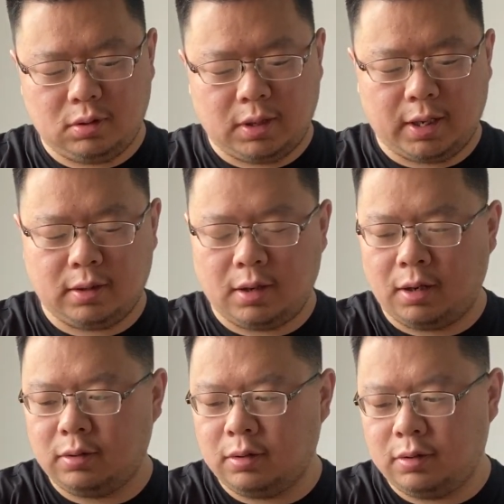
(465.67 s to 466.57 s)
like
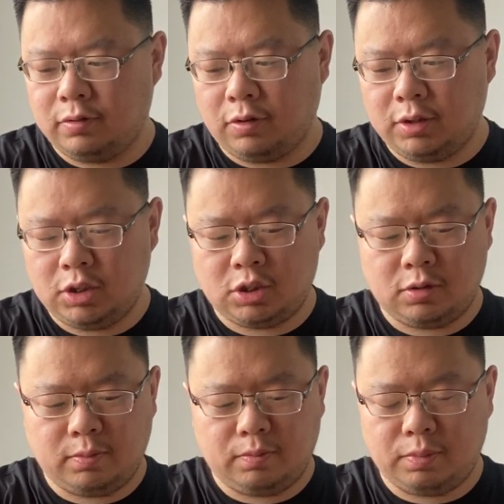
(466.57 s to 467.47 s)
for each
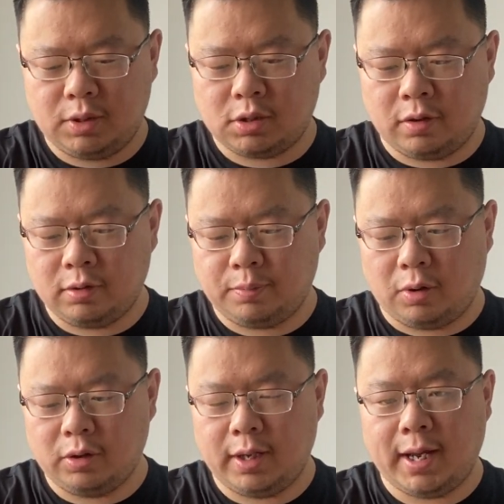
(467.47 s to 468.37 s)
piece of the
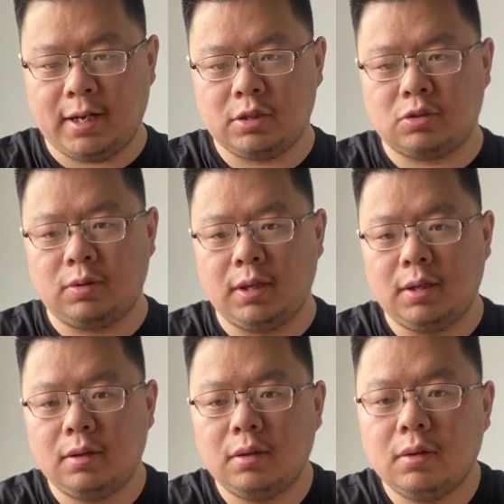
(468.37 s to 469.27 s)
board, it has three
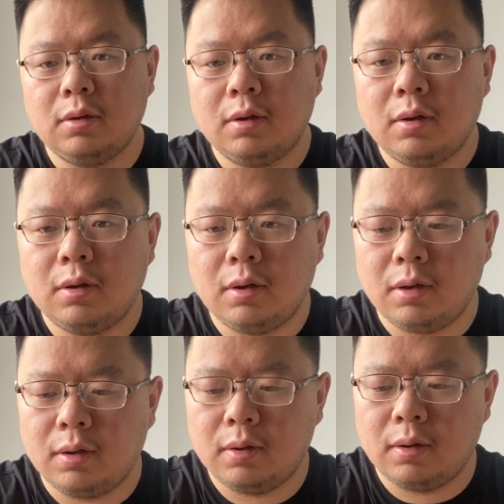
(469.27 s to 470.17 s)

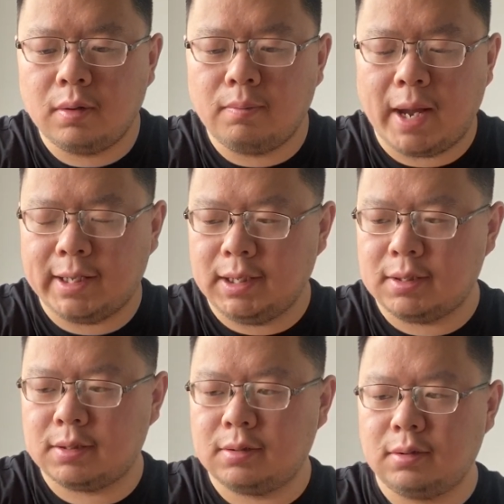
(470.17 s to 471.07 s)

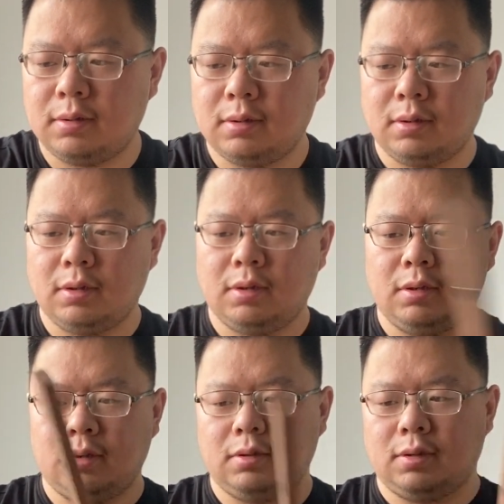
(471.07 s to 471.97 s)
magnets.
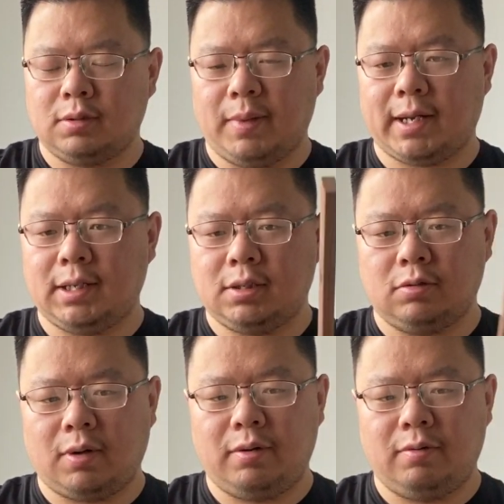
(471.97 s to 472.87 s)
The magnet is
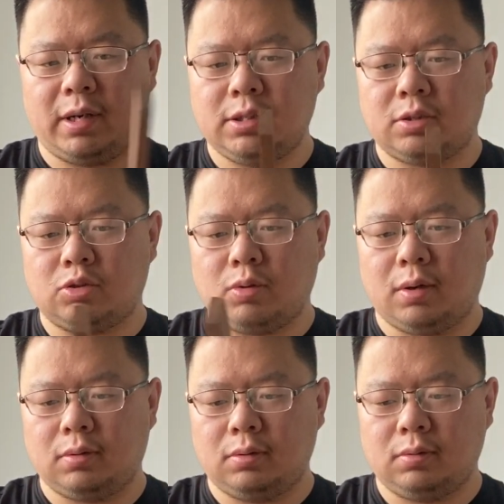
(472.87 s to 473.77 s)
very, very strong.
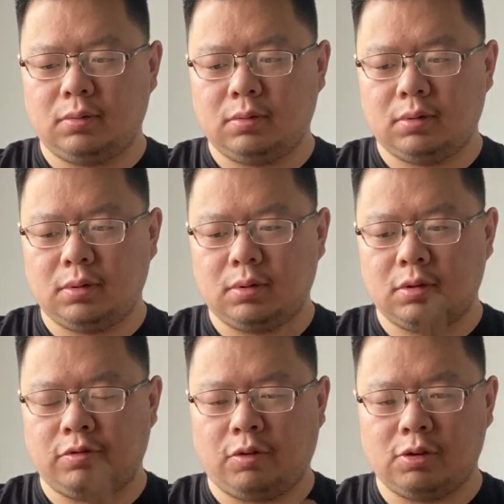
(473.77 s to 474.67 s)

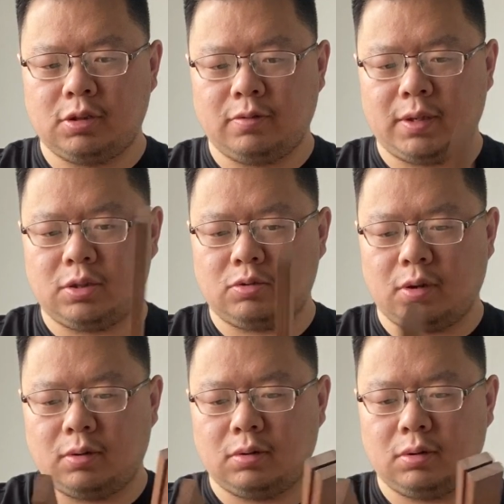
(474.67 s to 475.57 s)
The force is very
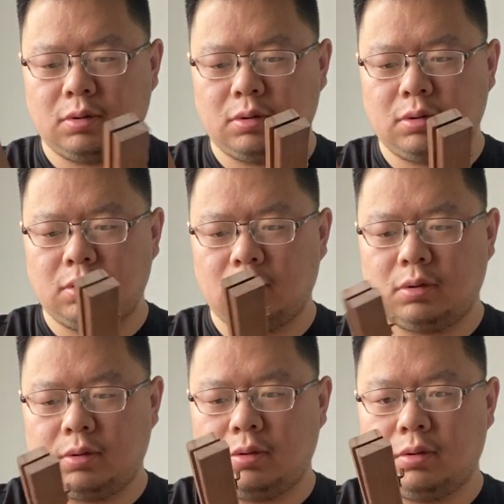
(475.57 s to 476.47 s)
strong.
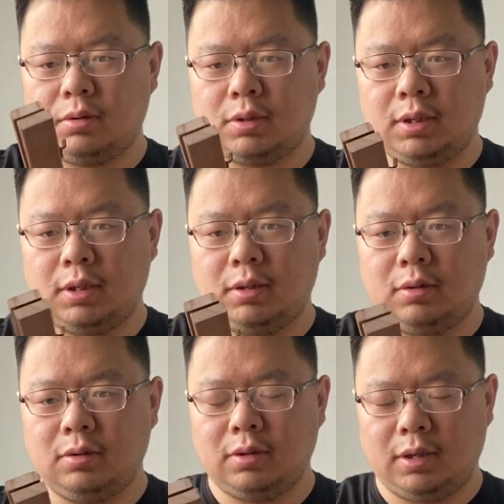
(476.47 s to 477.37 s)
See,
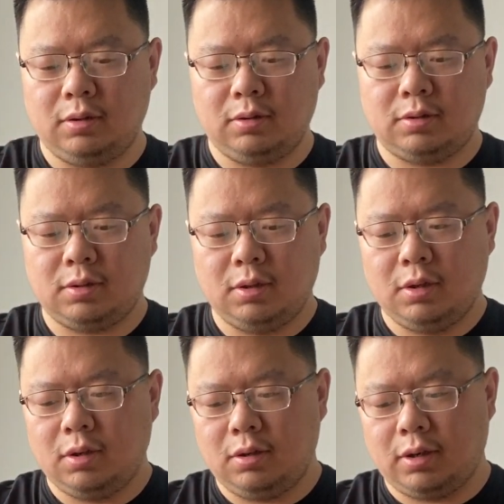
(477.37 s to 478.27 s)
you
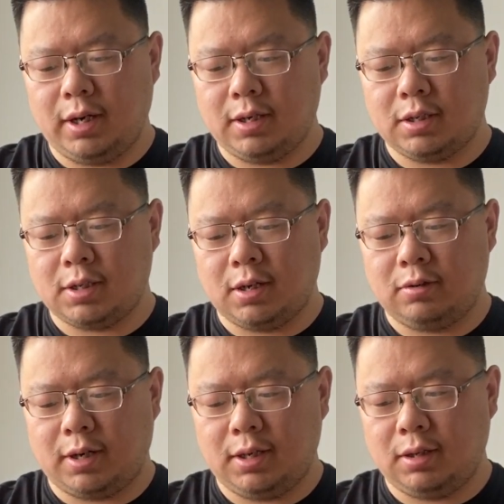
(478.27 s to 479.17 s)
hear the sound,
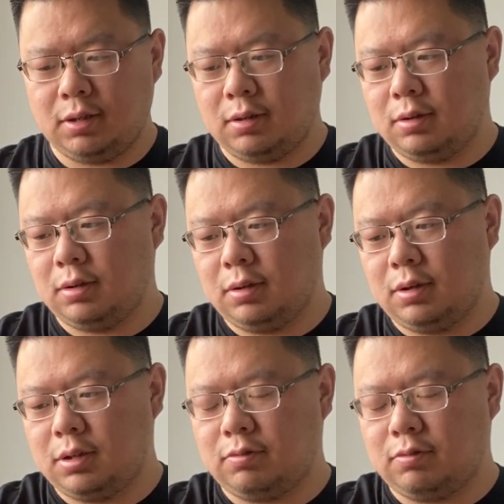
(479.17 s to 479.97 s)
right? It's